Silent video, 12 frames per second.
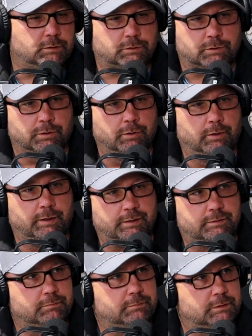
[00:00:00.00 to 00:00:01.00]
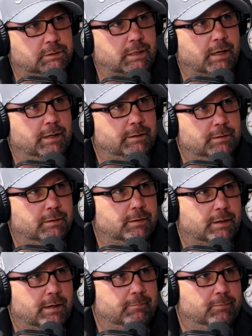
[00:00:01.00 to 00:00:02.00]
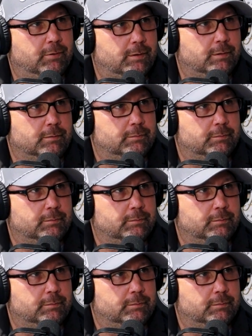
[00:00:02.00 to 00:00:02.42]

just truly staying to the game plan.